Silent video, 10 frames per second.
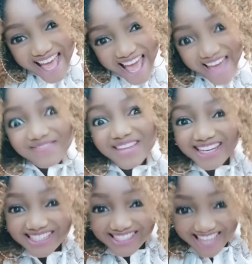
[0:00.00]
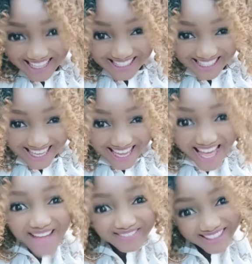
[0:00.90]
I'm going to talk
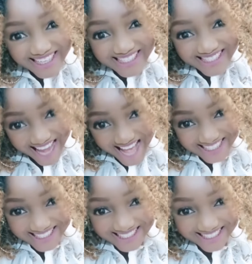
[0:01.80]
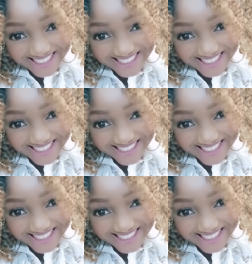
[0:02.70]
about Jesus.